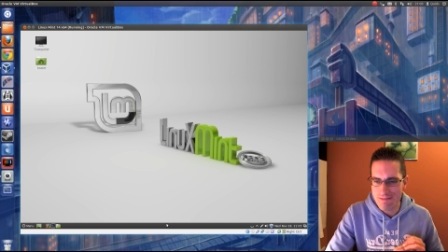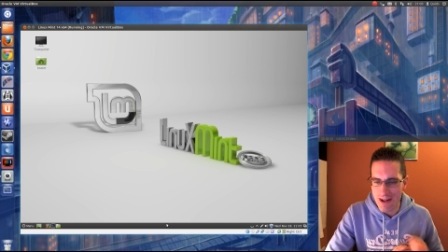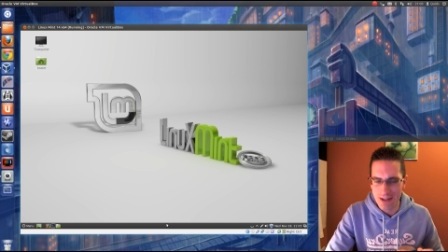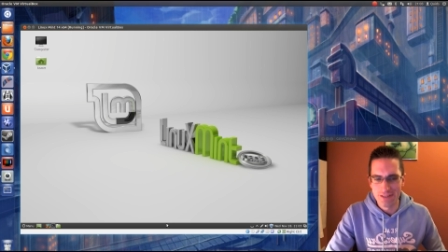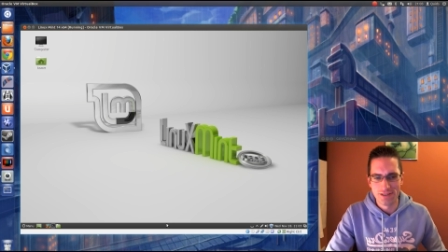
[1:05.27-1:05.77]

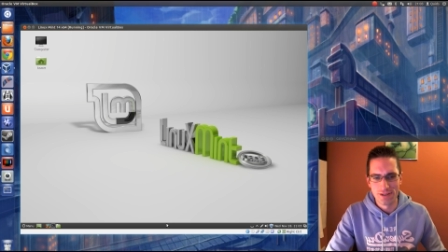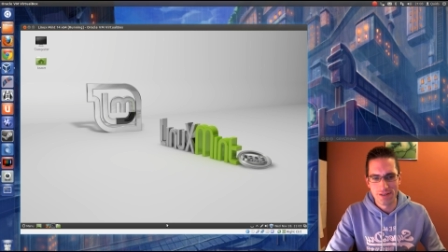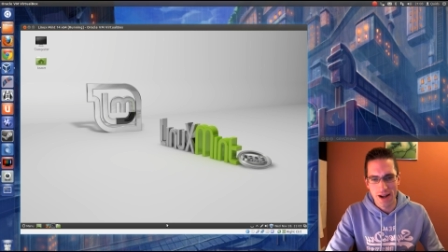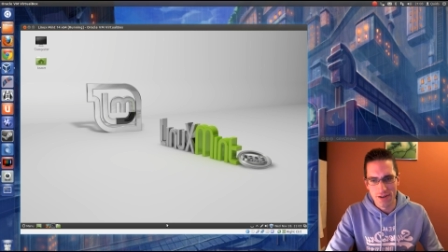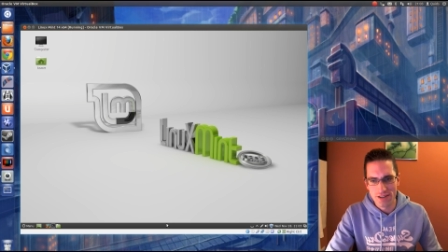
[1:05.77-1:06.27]
answer of
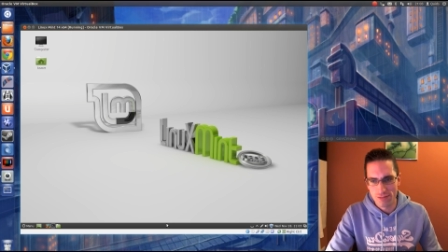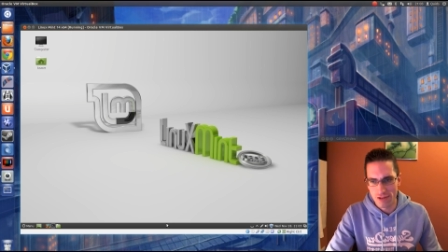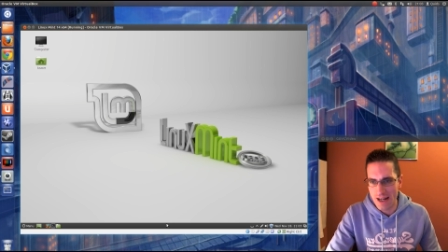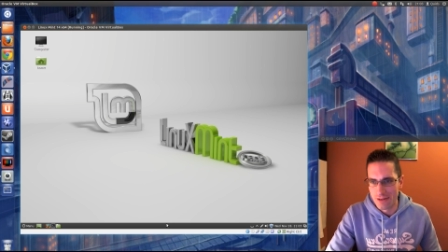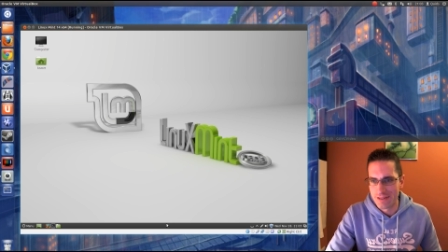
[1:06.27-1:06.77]
how it's
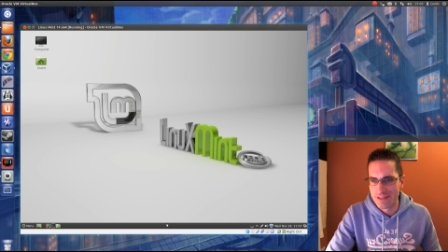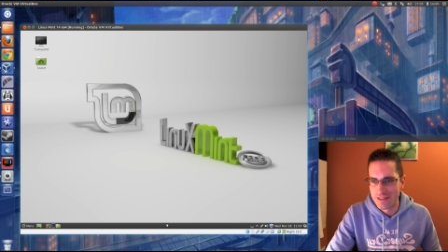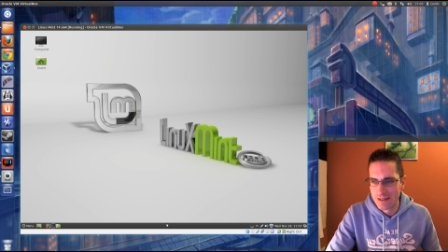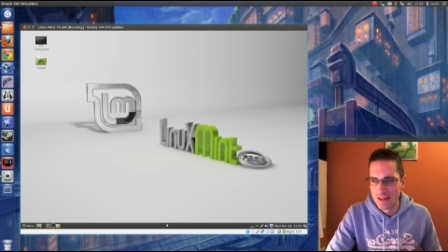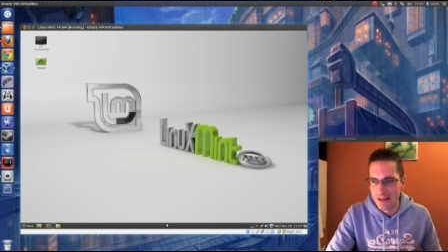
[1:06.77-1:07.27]

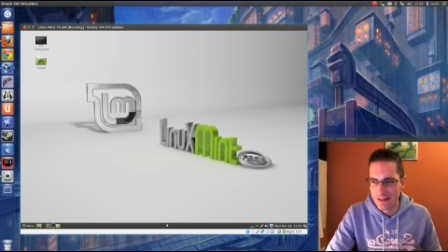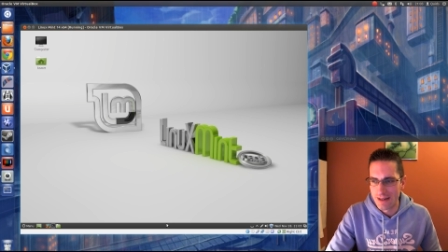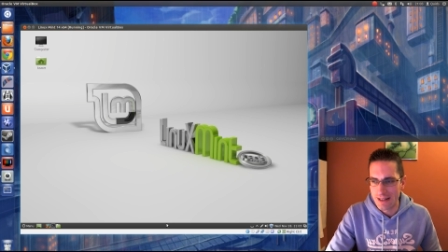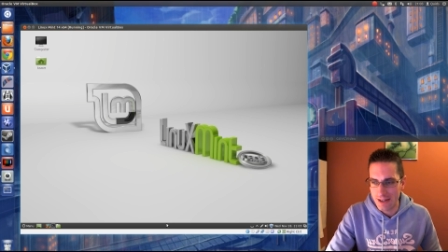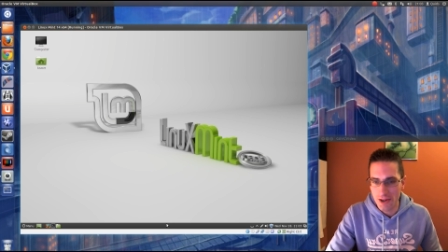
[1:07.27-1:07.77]
pronounced,
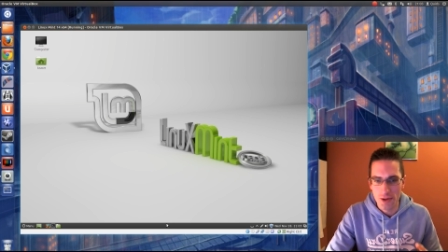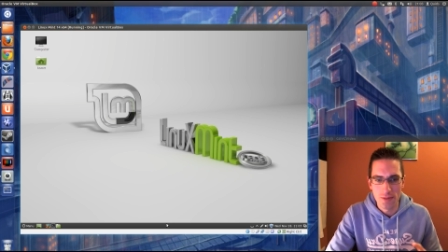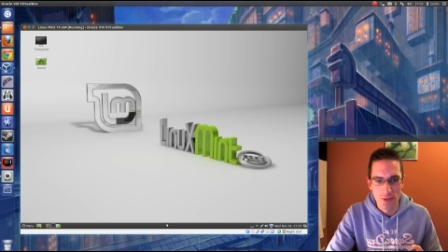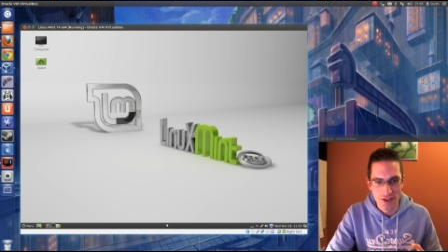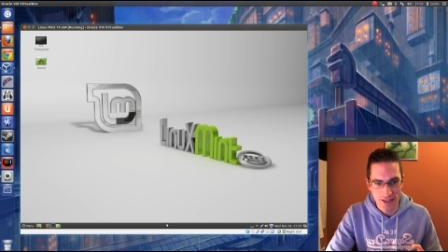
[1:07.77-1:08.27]
unlike GNOME,
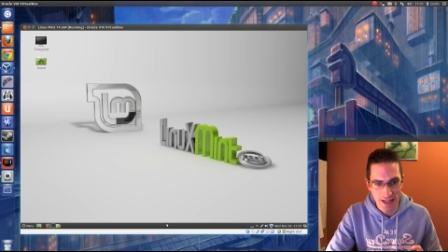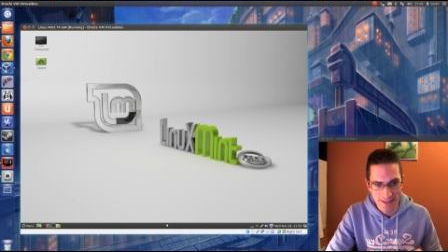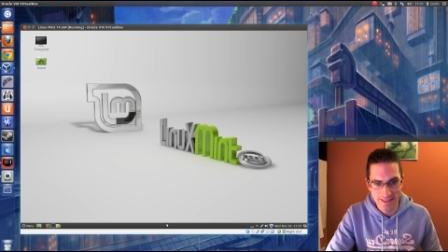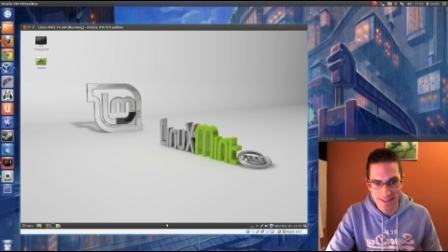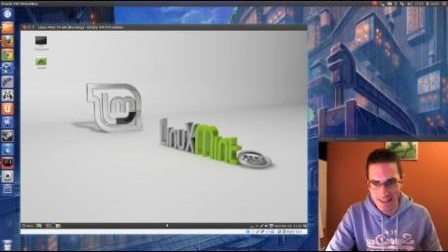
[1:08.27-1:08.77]
which you
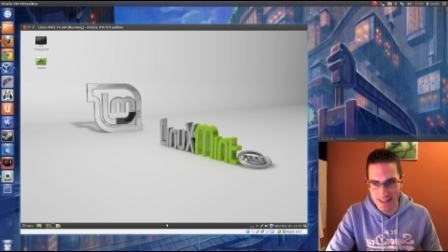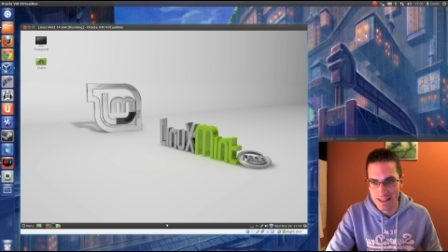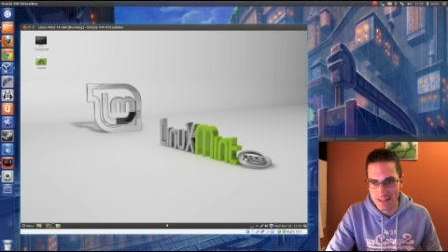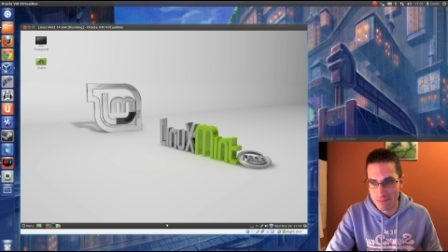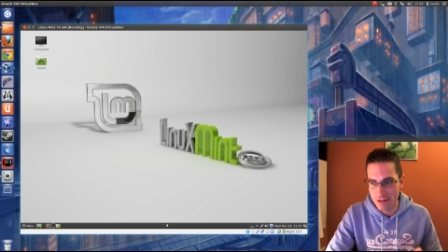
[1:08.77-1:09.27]
can see
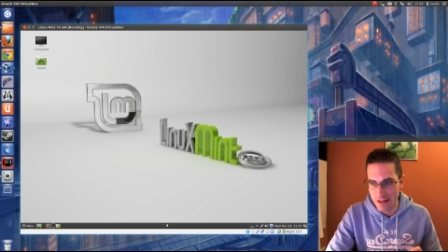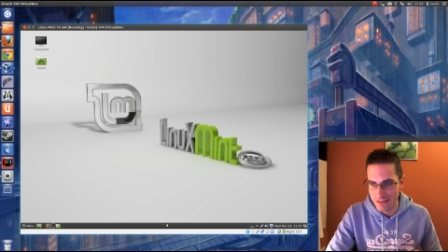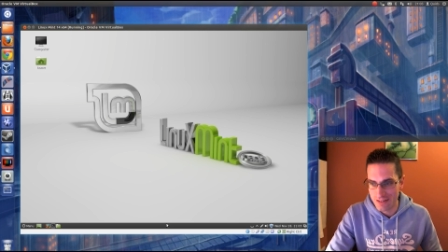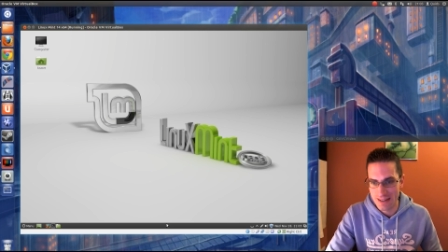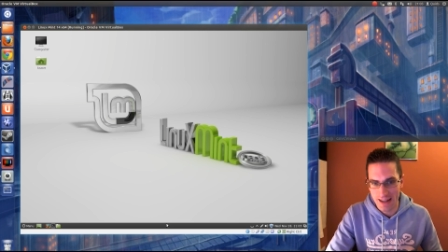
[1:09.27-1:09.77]
is
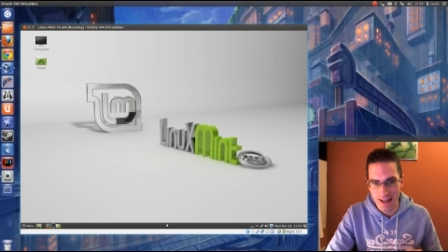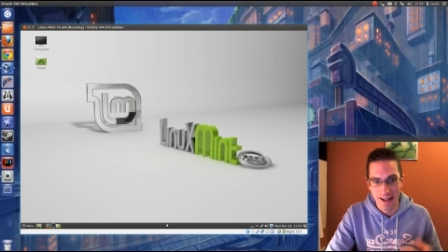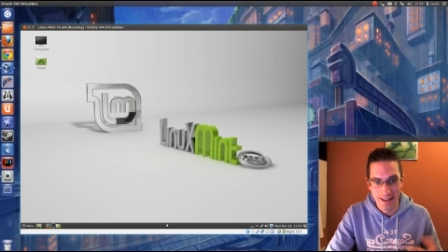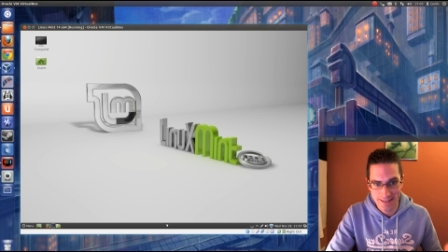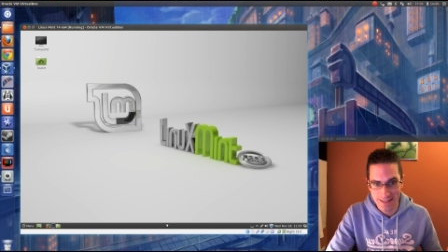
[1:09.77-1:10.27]
pronounced
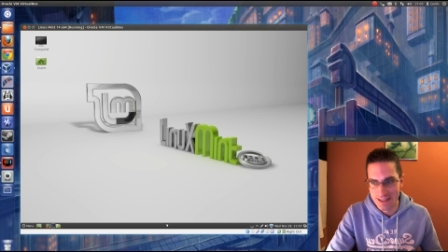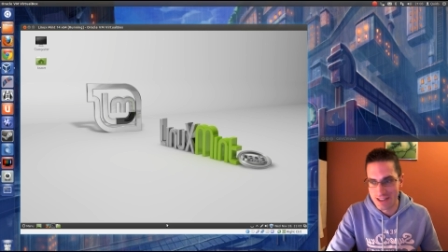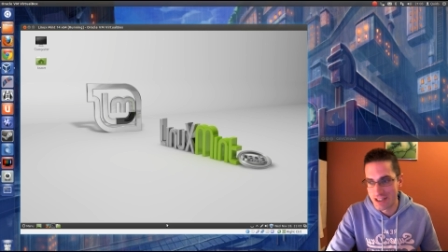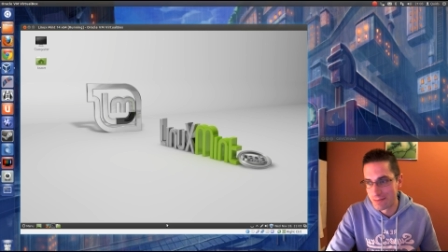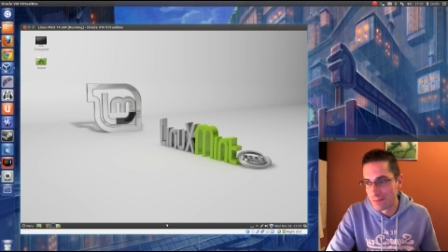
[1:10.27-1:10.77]
as
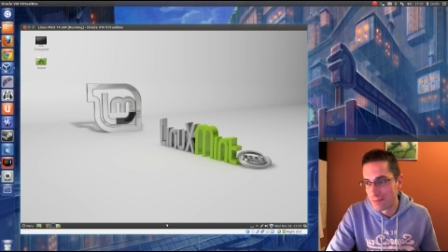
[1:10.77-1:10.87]
such.